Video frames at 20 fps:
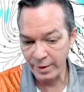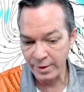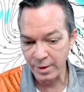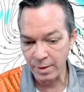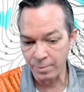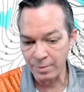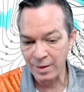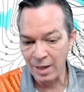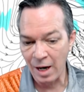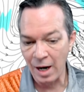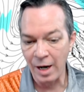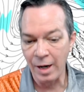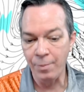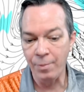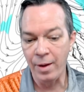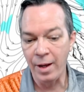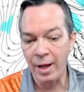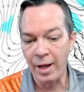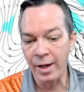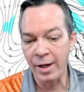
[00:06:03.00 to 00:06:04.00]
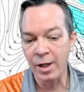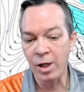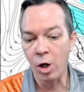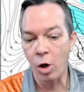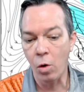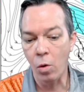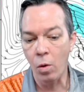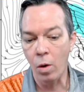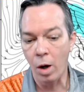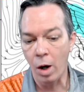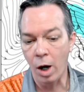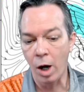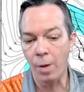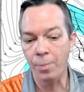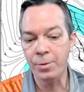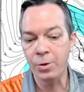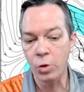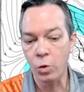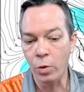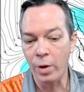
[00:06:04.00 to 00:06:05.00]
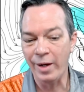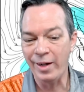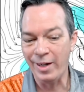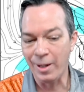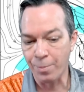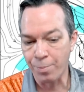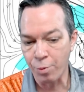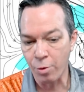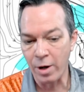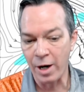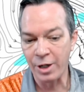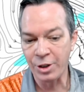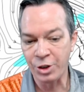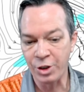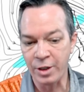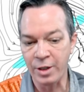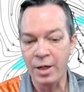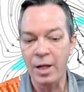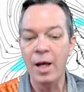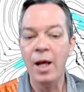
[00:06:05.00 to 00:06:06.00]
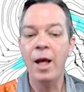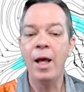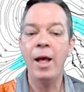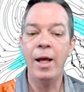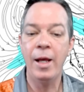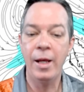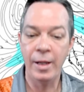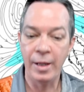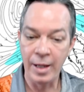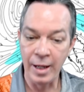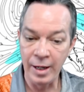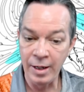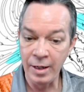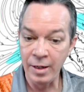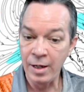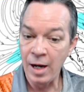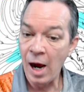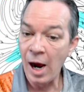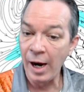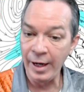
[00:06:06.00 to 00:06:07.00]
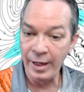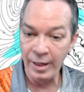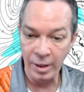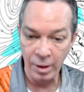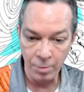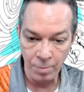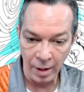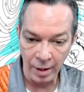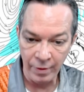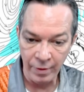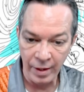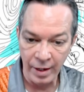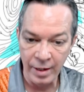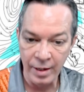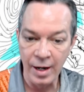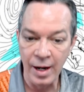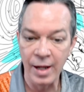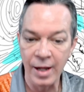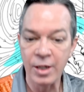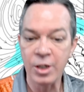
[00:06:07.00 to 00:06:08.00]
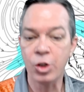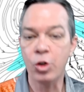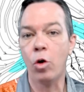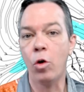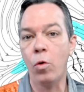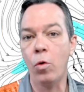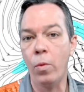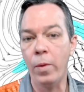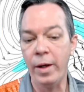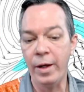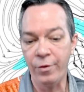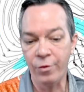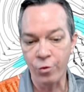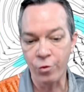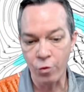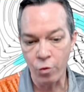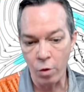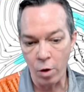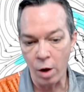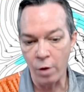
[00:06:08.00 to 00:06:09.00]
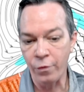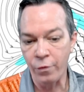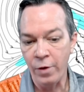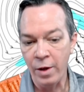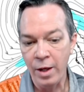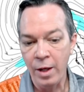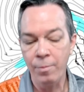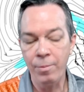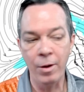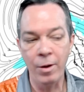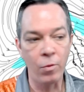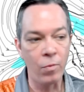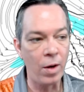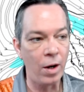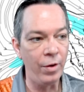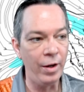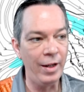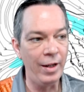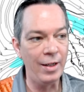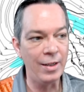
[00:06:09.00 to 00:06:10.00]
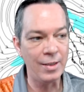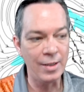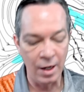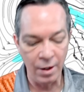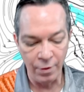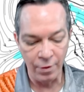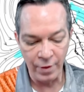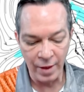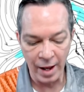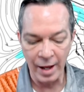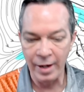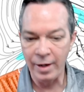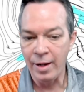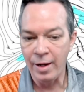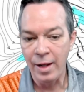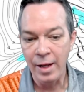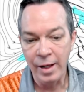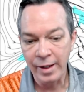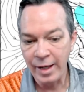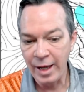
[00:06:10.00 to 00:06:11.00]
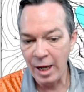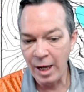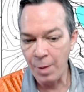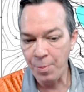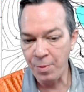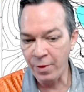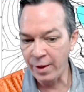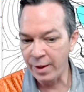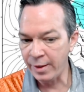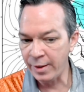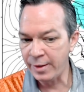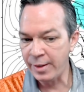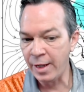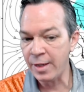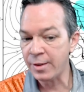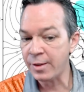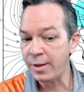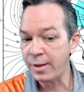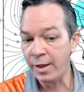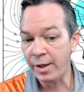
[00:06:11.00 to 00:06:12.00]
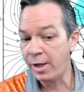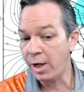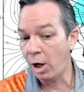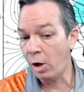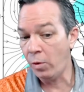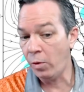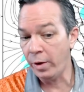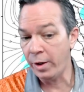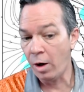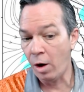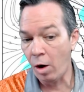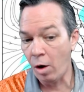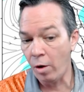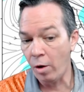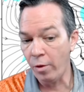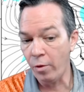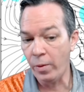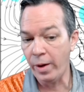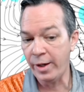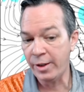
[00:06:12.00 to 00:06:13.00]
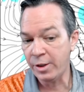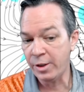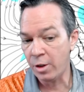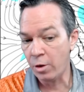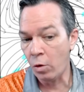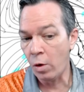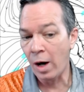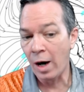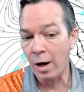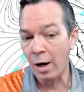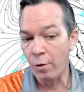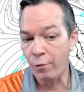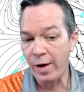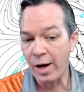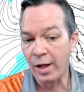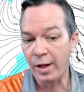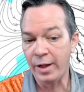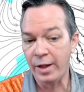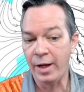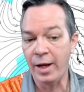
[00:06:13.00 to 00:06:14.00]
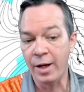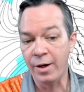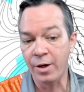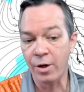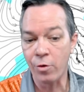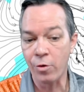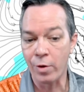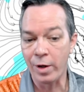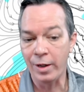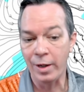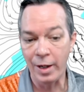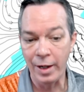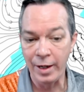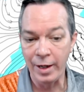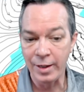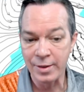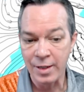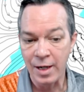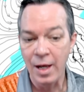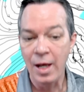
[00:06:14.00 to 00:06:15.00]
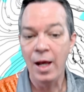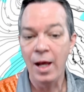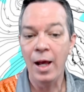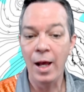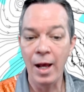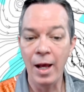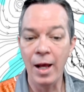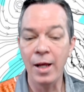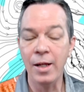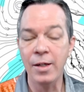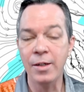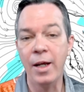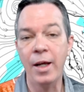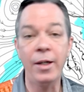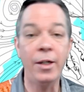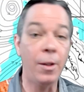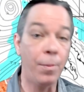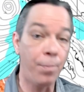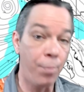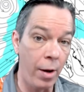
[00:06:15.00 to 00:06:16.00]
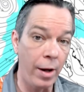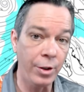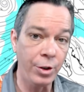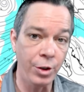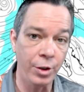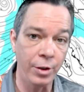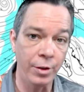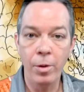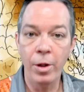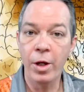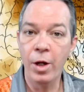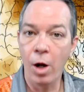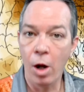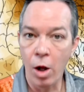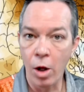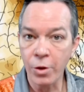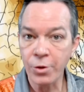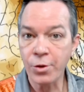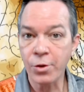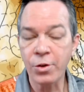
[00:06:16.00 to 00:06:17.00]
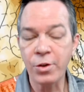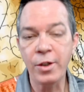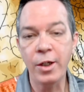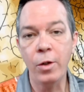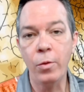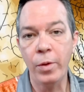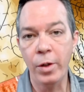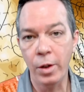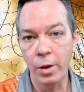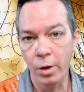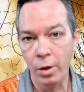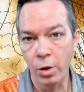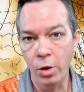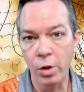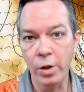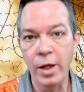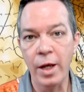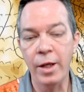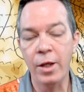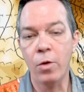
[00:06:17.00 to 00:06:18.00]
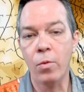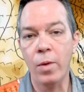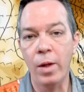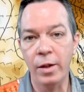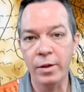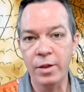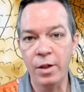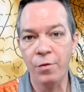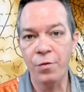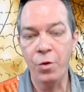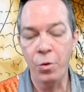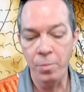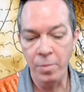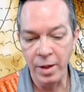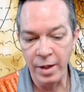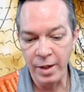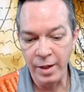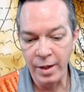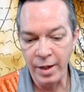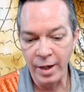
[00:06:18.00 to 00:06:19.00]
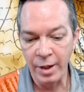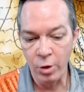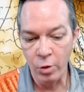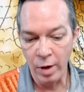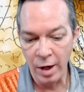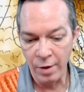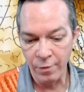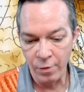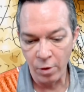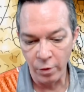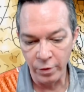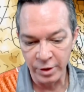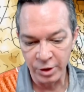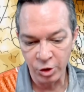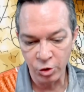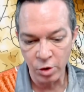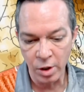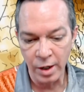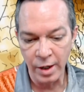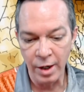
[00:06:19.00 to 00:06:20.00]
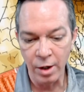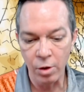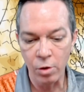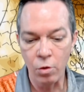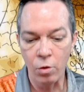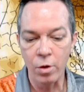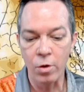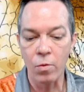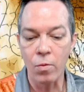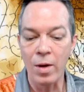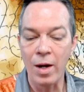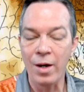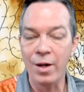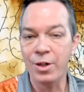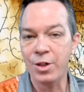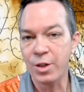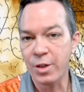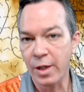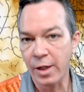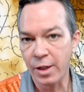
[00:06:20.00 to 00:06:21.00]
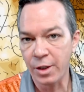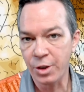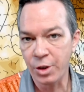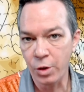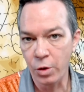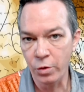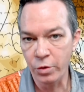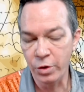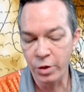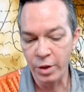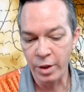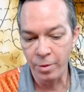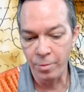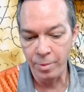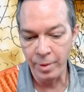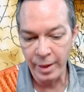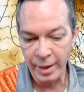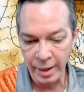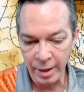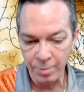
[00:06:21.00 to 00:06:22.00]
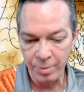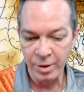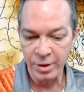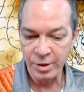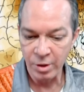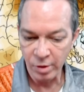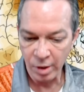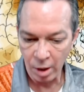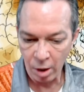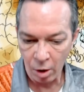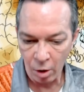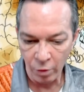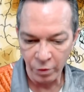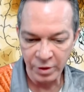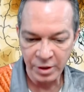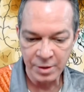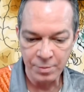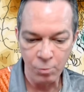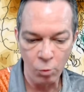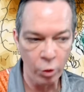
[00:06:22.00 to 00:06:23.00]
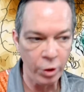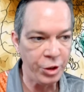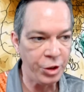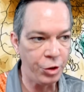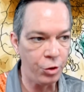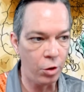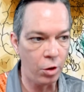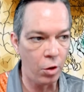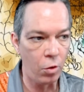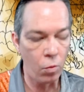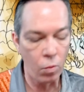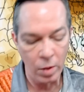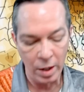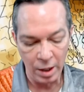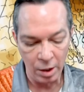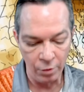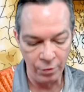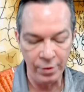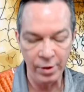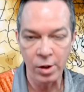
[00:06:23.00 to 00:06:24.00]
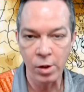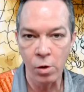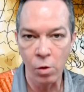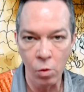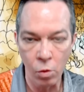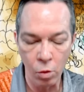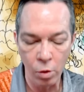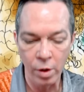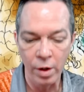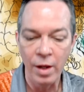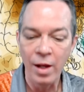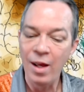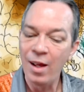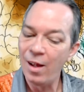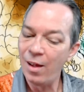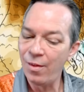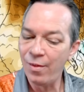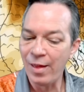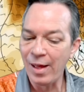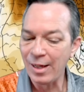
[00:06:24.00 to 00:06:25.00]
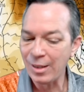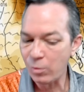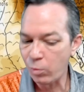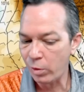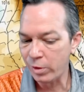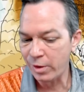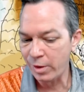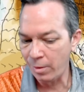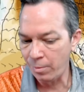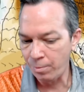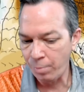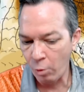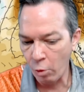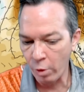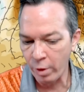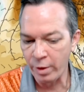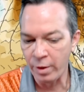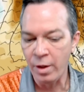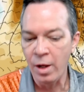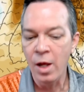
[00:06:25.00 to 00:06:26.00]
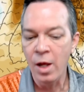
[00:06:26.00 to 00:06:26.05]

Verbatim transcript: some time and go up to a depression, getting heightened by that next shortwave trough, being around the east side of that, keeping the intensity going all the way to the Ohio Valley and the Great Lakes as a depression. you can also see when you look at your relative humidity that you have all this dry air going around it, just like I showed you in the beginning, but you still got all this moisture around the core, and that's what's important.